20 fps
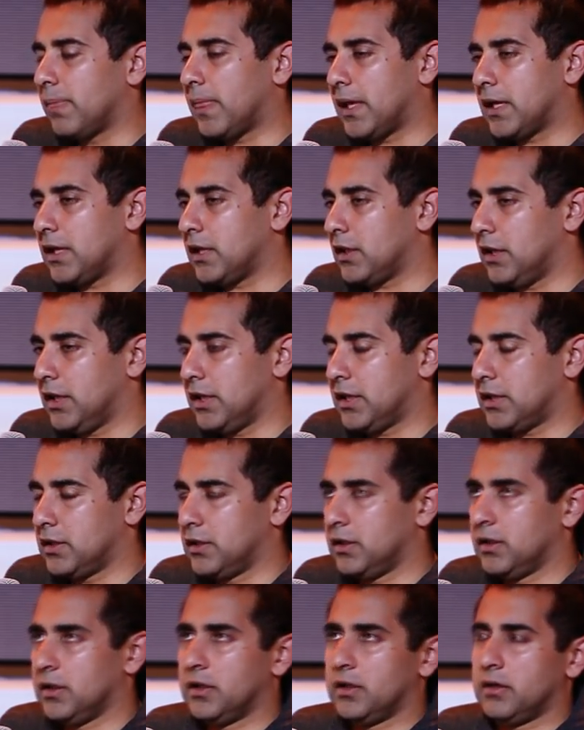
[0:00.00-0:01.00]
I get like,
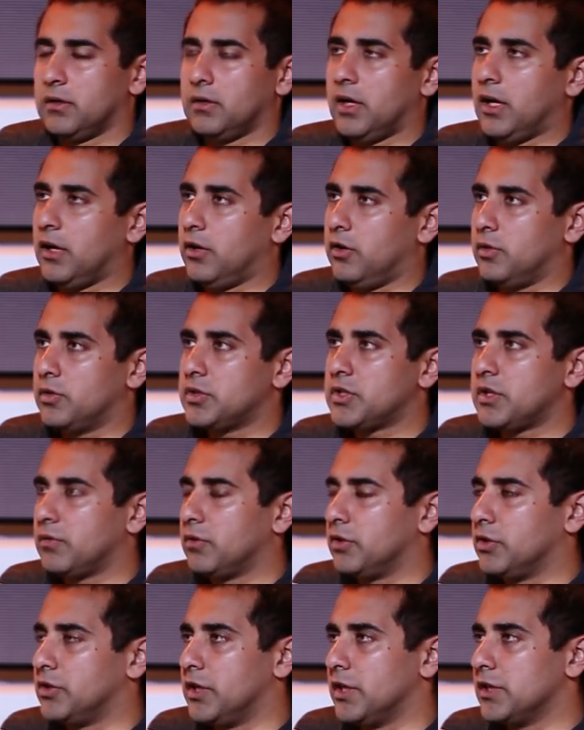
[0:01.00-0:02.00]
I don't know,
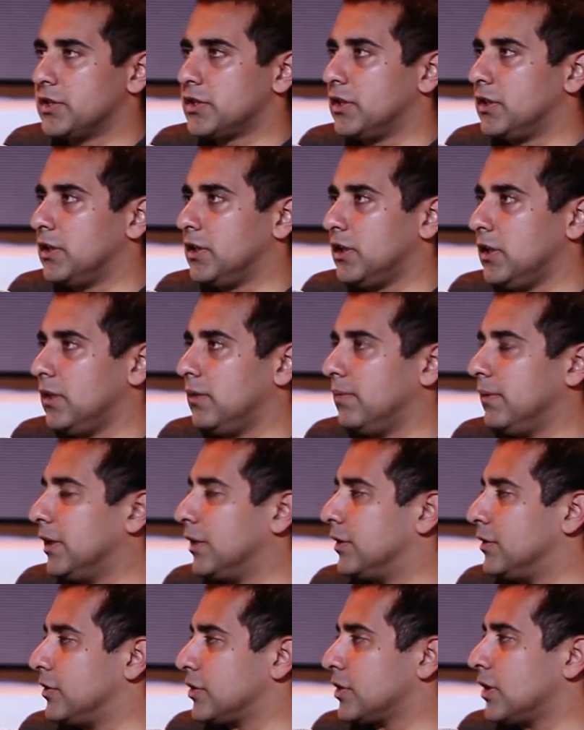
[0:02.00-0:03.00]
several dozen
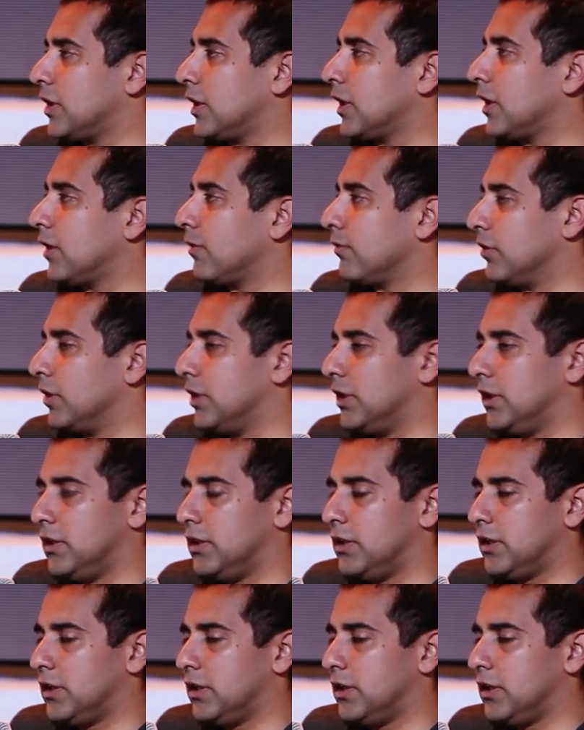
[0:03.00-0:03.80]
emails like every